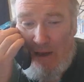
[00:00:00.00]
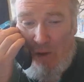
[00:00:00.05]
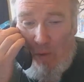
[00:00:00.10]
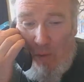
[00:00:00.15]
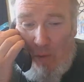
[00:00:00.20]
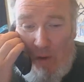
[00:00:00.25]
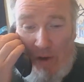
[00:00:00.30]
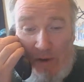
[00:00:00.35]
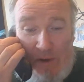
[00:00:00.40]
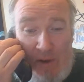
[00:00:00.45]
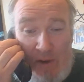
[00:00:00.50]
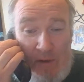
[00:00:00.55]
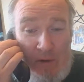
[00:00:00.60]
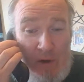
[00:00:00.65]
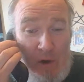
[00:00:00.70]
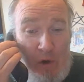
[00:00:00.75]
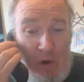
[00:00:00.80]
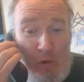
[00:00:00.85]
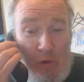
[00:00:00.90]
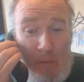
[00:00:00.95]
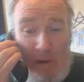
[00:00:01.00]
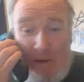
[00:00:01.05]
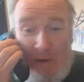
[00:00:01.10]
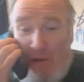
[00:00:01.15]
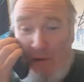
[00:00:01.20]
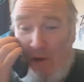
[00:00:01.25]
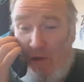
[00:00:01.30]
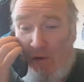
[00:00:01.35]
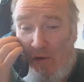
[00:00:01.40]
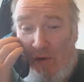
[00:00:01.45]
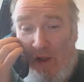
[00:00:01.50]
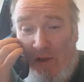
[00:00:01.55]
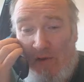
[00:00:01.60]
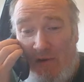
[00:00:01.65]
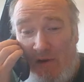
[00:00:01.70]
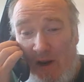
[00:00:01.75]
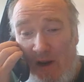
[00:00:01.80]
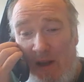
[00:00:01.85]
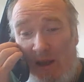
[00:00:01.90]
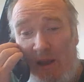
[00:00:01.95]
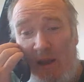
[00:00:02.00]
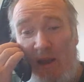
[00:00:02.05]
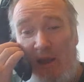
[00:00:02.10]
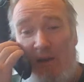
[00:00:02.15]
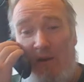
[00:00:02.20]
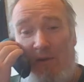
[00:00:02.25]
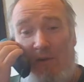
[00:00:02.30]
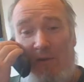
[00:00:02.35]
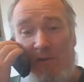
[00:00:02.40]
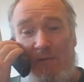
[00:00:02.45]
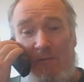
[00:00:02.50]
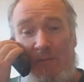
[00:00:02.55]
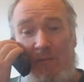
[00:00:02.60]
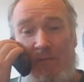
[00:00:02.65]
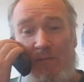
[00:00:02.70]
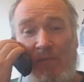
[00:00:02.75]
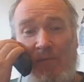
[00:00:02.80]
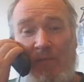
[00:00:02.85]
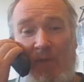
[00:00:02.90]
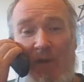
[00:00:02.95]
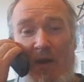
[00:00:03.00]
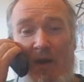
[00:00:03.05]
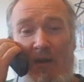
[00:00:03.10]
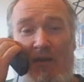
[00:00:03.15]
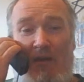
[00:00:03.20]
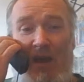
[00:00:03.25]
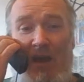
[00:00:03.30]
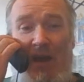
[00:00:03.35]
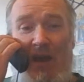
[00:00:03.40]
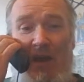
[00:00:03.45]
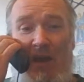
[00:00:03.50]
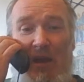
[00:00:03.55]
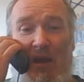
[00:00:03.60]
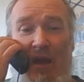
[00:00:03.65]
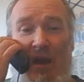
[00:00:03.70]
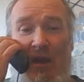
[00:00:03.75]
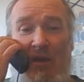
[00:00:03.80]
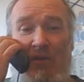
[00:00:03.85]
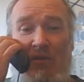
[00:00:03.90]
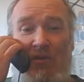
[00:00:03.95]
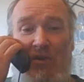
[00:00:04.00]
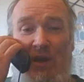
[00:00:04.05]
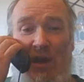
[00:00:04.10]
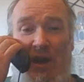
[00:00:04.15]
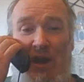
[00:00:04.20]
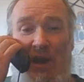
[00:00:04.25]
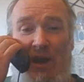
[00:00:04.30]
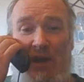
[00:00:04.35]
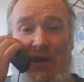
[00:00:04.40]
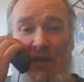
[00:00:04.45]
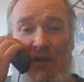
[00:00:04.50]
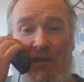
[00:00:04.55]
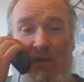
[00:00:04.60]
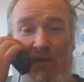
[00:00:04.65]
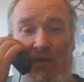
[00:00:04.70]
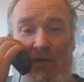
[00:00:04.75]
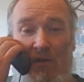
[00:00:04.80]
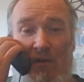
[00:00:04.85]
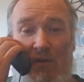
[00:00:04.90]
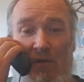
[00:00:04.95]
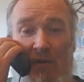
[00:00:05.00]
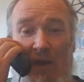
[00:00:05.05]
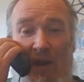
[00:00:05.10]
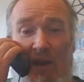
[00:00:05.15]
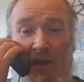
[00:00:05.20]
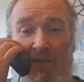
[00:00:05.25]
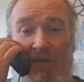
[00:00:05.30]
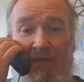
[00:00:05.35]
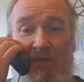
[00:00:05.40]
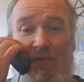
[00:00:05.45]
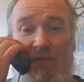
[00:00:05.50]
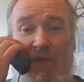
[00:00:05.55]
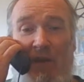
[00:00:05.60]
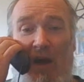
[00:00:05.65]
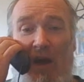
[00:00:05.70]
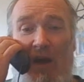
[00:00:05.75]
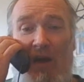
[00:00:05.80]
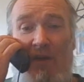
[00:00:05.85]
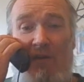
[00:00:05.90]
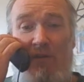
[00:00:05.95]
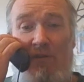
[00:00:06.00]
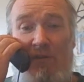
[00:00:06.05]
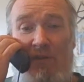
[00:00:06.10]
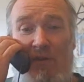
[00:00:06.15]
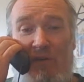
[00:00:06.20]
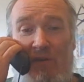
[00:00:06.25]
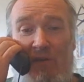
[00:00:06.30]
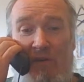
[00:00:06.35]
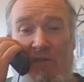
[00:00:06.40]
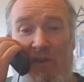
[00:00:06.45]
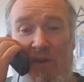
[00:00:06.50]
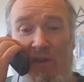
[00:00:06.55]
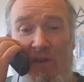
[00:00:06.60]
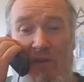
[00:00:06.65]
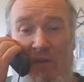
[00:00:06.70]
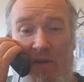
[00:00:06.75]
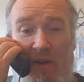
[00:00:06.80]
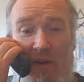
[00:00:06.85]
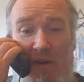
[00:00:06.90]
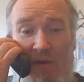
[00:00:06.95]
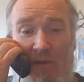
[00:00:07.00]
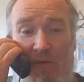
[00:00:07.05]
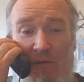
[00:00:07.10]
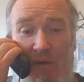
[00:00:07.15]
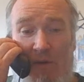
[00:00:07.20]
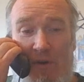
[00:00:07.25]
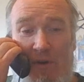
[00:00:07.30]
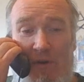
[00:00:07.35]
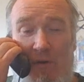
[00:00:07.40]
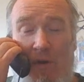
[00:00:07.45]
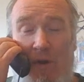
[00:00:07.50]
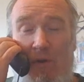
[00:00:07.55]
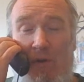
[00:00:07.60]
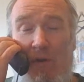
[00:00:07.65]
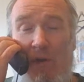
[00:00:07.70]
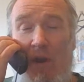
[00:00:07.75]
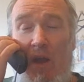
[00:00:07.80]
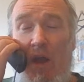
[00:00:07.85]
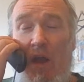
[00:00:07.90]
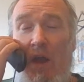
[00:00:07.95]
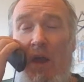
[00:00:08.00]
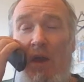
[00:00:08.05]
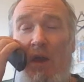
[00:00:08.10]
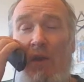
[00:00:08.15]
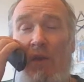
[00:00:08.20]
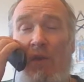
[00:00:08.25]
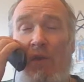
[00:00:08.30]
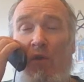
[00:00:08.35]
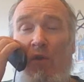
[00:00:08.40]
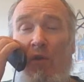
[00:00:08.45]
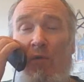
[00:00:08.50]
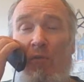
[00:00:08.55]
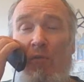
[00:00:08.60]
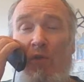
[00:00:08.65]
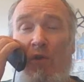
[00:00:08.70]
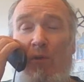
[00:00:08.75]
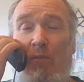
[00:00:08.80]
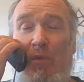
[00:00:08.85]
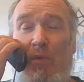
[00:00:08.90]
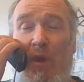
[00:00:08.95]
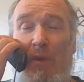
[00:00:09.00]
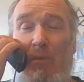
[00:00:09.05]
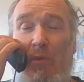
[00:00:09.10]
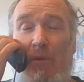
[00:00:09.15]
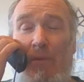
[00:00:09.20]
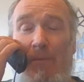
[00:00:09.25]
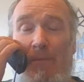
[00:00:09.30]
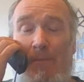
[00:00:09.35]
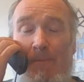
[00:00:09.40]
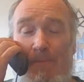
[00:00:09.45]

What do you know about other angelic healers? Are they angelic? Do they live lives distinctly different to other normal people?